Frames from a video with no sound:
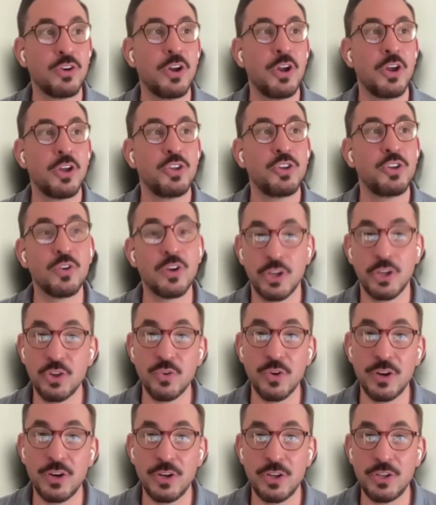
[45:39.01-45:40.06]
Oh, you're
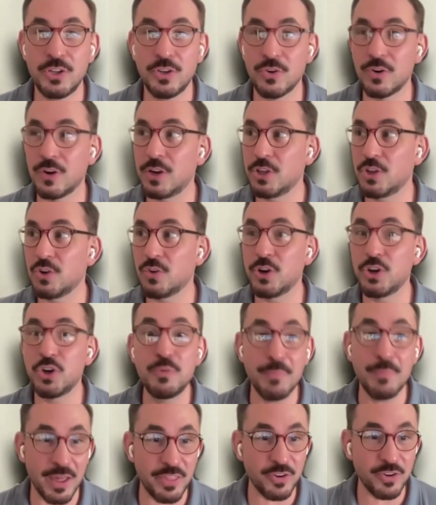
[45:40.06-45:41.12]

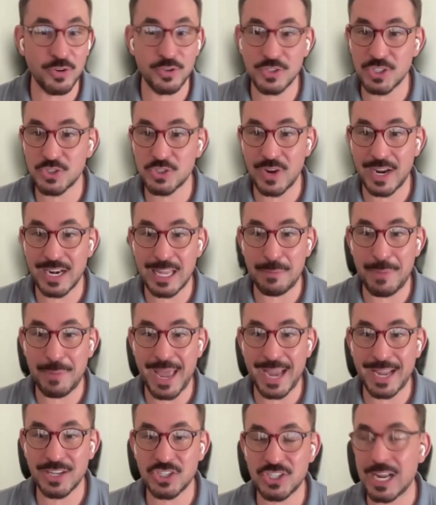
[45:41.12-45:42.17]
a new mother who's just
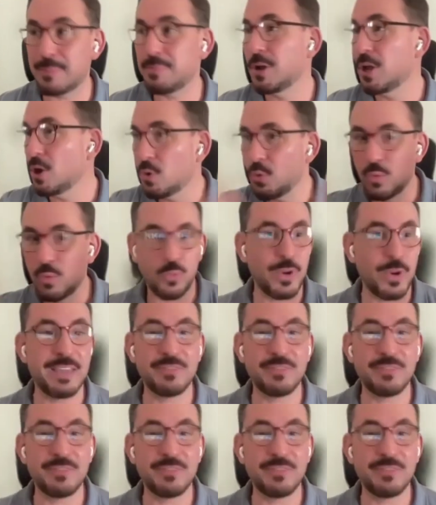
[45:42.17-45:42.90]
trying to get back in shape.